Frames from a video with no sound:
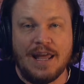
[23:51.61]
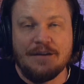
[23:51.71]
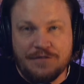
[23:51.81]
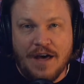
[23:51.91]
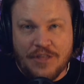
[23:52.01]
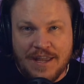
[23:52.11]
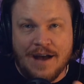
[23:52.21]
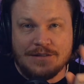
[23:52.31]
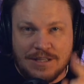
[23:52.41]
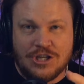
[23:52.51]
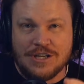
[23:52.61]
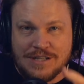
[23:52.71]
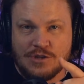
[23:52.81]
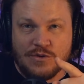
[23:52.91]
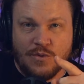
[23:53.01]
If nothing else, the
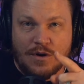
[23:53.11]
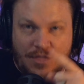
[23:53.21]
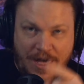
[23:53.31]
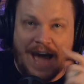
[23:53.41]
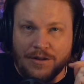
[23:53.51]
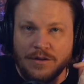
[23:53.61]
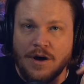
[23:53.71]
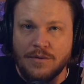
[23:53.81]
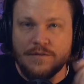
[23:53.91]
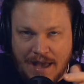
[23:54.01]
G6 was worth that alone.